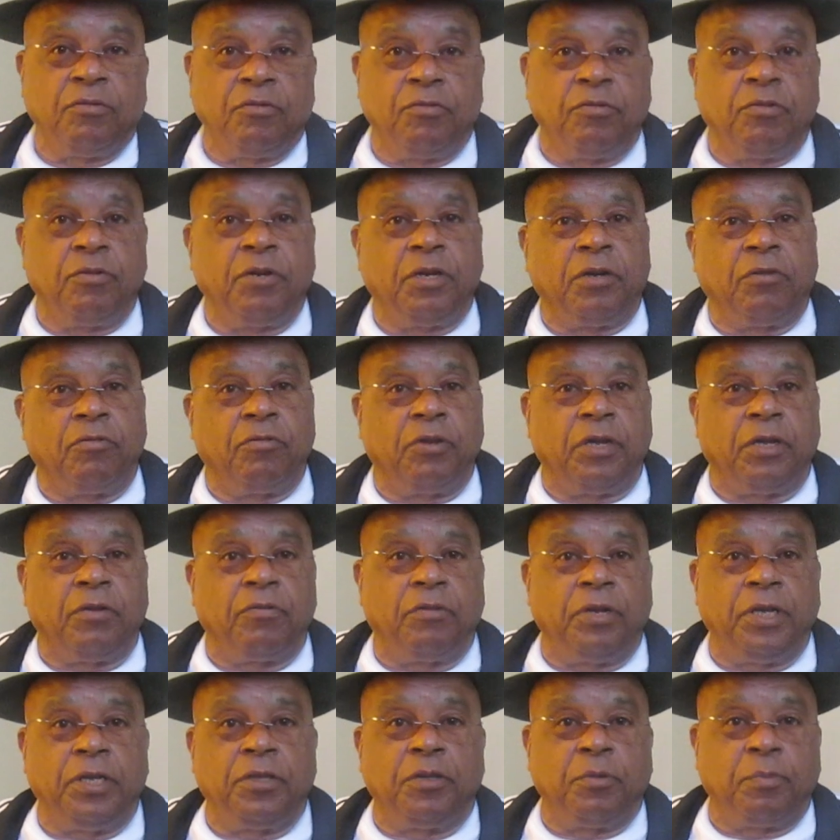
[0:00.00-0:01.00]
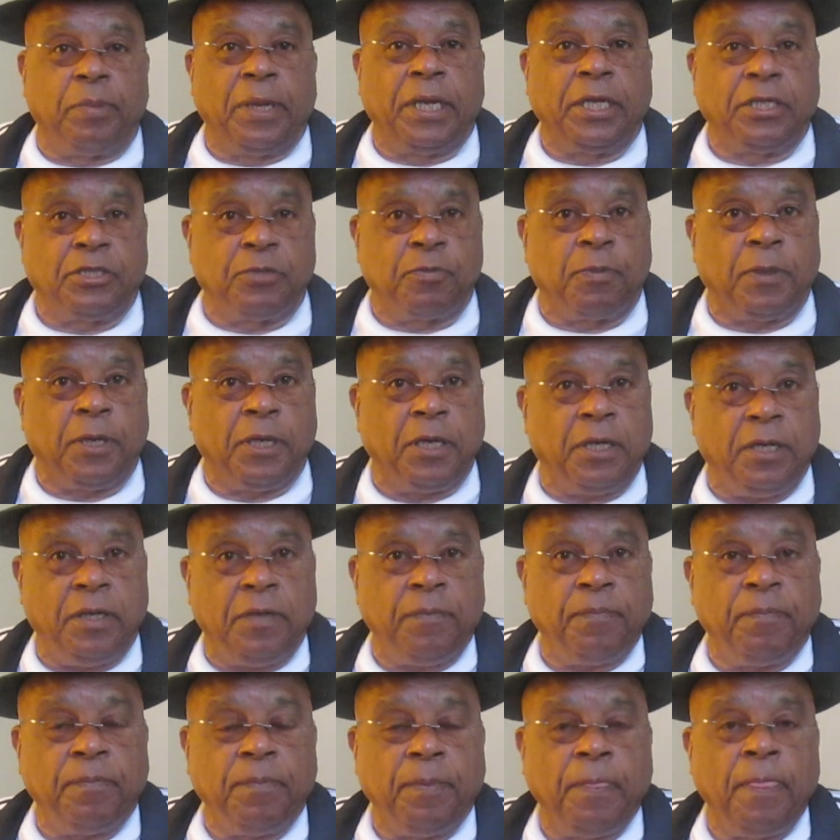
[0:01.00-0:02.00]
Rick Reed, the bass player.
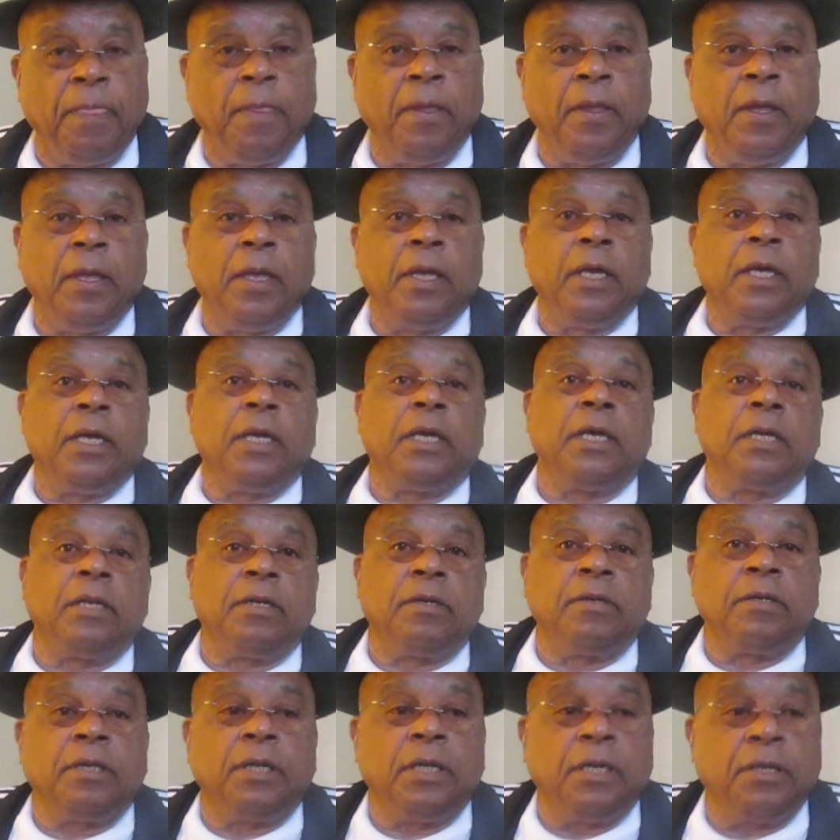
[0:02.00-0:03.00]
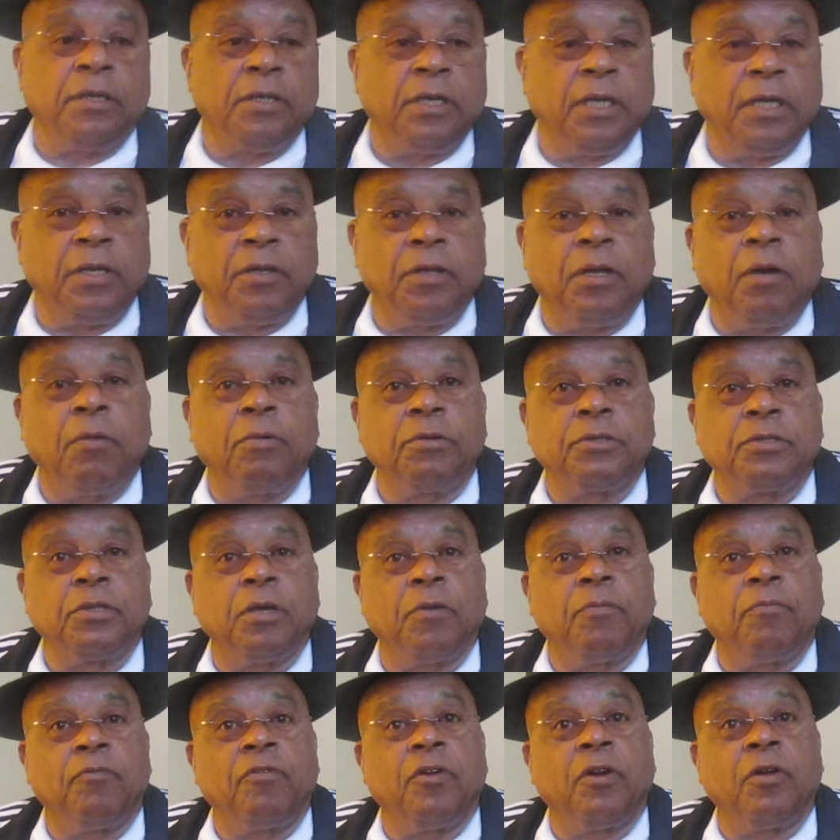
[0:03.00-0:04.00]
And that was
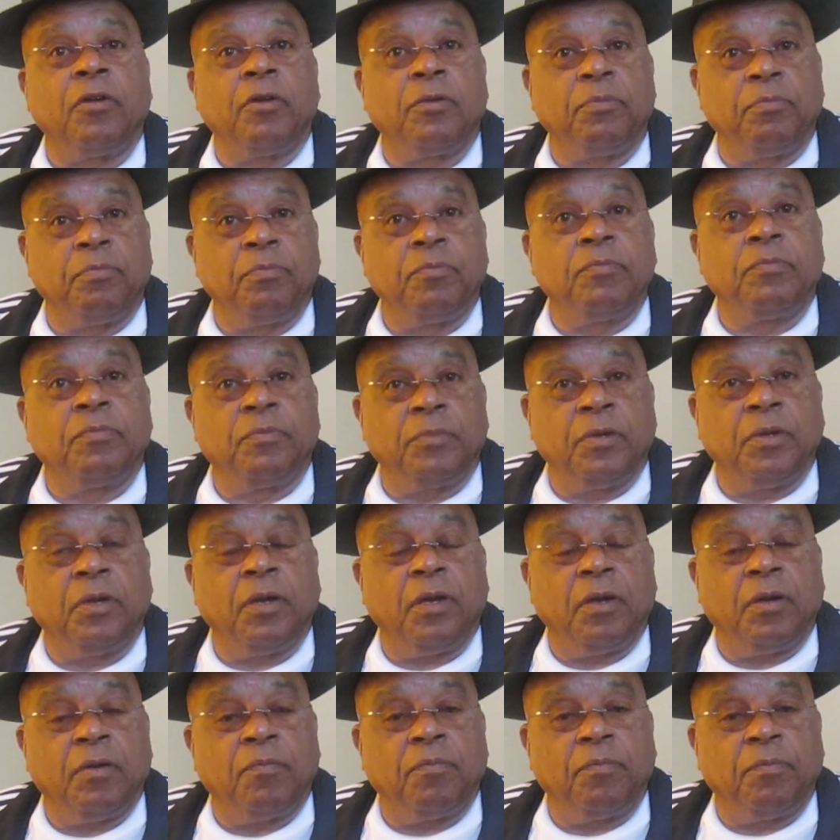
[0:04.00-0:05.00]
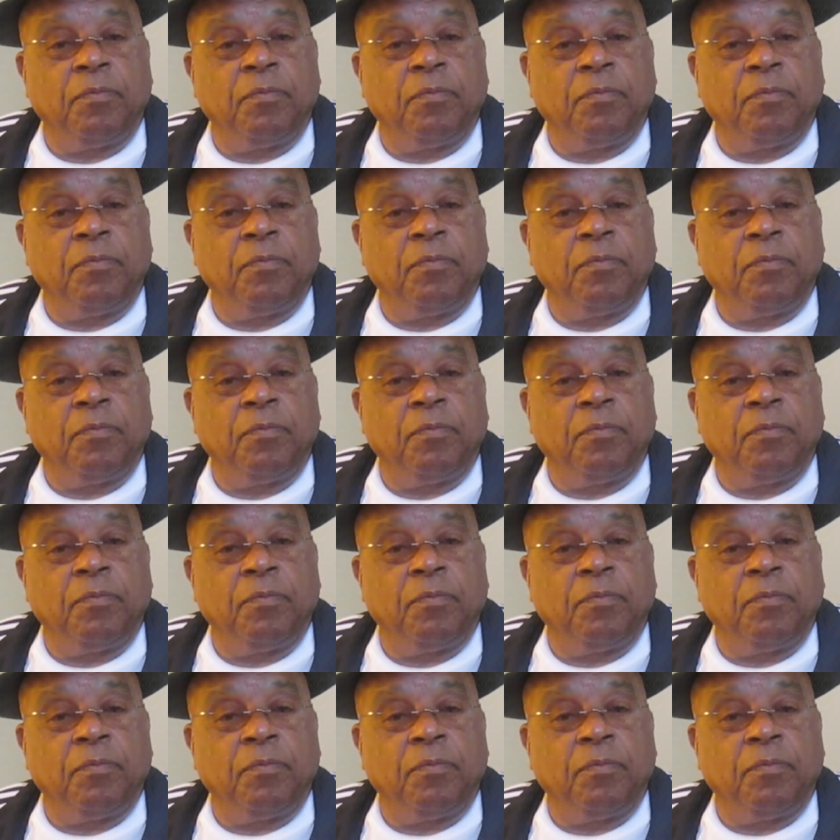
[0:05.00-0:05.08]
a very a